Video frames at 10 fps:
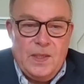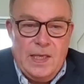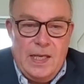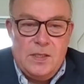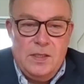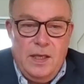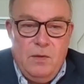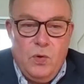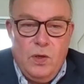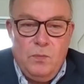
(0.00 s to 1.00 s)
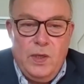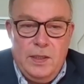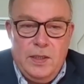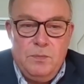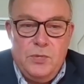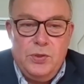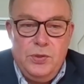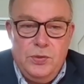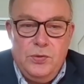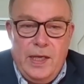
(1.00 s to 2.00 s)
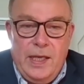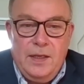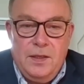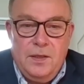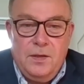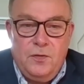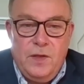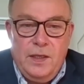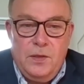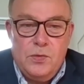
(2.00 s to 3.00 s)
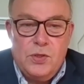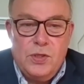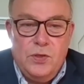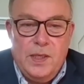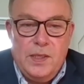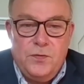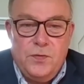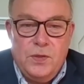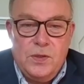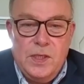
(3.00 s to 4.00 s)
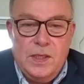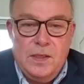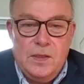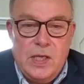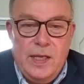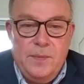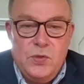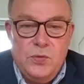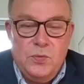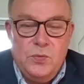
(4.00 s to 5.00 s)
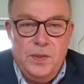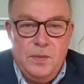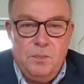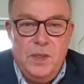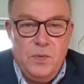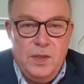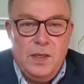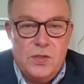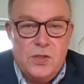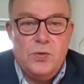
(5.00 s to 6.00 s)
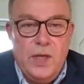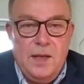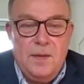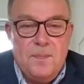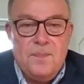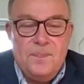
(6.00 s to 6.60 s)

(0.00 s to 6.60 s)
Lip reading: Carsten, a warm welcome to you, and thank you so much for taking time to be with us today.